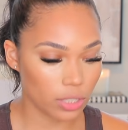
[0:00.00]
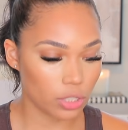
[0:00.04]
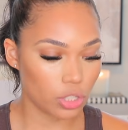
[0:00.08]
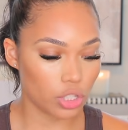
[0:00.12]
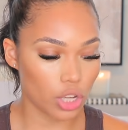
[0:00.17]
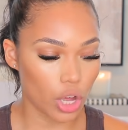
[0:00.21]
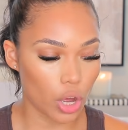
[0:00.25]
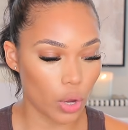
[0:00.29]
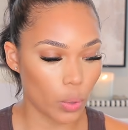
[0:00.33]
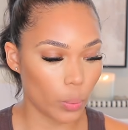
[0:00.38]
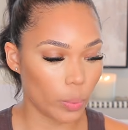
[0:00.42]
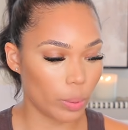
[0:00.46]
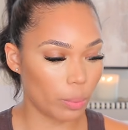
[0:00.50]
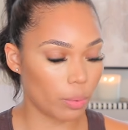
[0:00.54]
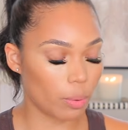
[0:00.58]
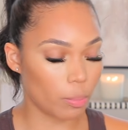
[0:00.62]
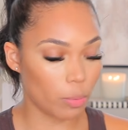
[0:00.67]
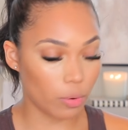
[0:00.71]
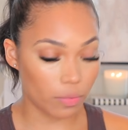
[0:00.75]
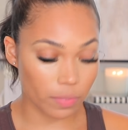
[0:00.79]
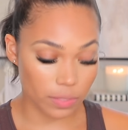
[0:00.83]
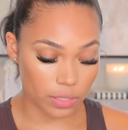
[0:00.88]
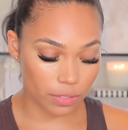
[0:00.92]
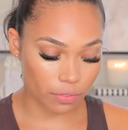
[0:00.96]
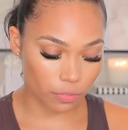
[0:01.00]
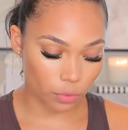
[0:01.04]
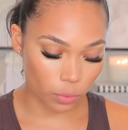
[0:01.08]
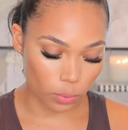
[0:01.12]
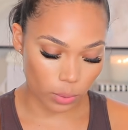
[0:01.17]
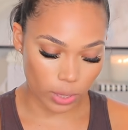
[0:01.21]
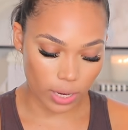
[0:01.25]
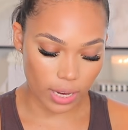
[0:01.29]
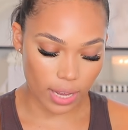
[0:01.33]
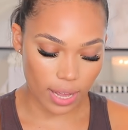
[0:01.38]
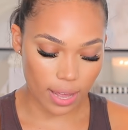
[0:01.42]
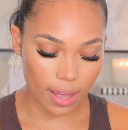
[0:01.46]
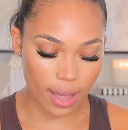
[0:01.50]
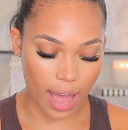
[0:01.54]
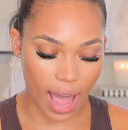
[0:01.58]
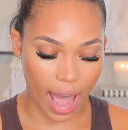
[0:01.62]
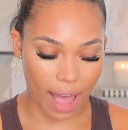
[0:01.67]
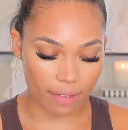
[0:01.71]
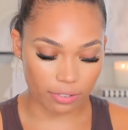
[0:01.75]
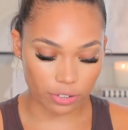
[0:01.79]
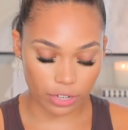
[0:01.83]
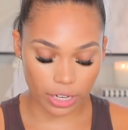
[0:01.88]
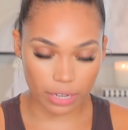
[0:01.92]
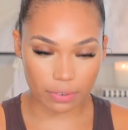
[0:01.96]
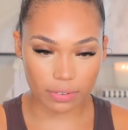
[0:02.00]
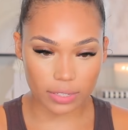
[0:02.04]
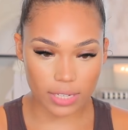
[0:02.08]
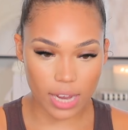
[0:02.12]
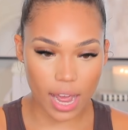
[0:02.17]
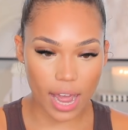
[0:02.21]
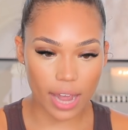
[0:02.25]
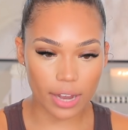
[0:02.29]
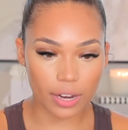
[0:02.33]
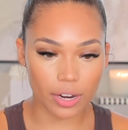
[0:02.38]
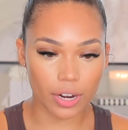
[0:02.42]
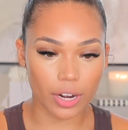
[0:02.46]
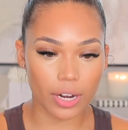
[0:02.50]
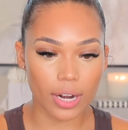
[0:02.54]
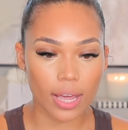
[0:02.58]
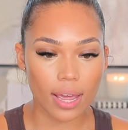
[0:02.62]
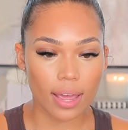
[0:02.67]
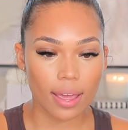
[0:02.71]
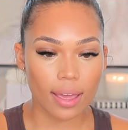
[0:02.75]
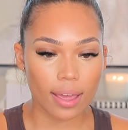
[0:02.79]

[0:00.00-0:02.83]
so we were moving to Florida after he retired.